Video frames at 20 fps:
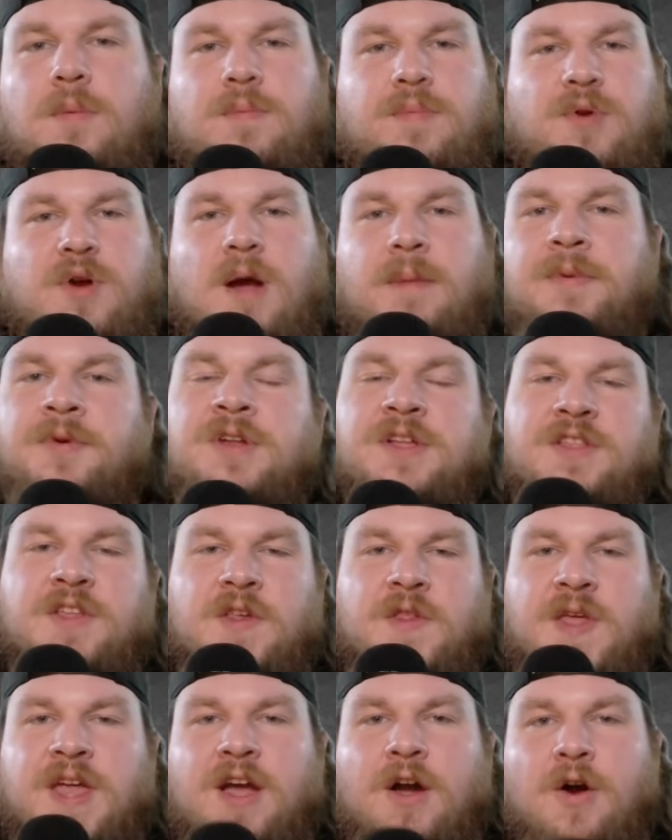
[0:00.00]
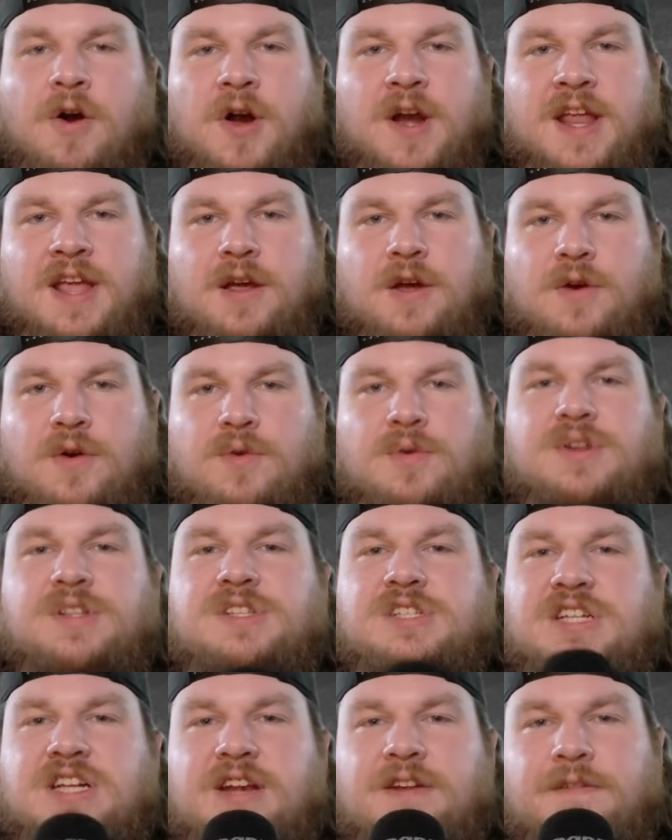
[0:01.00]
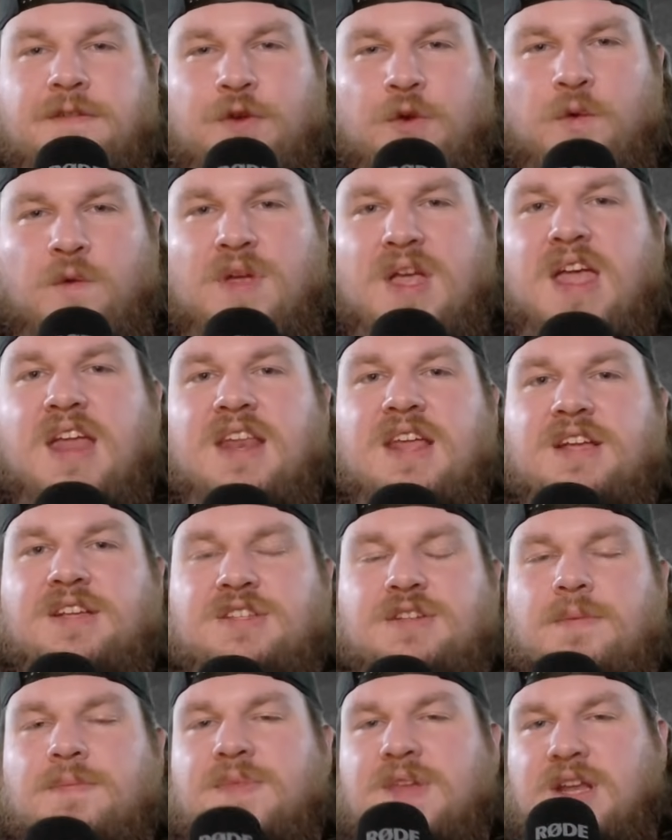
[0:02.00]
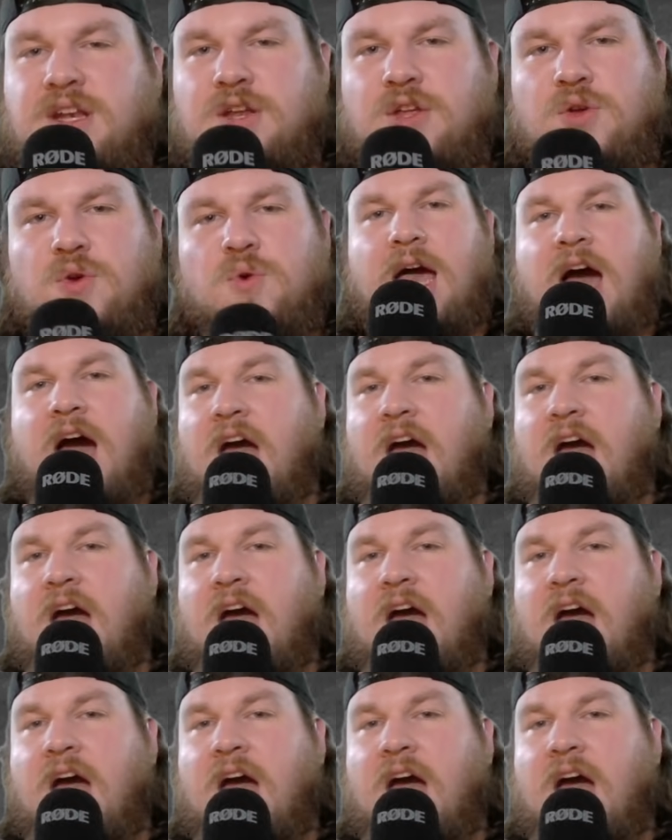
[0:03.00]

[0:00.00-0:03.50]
property that they already own instead of creating something new.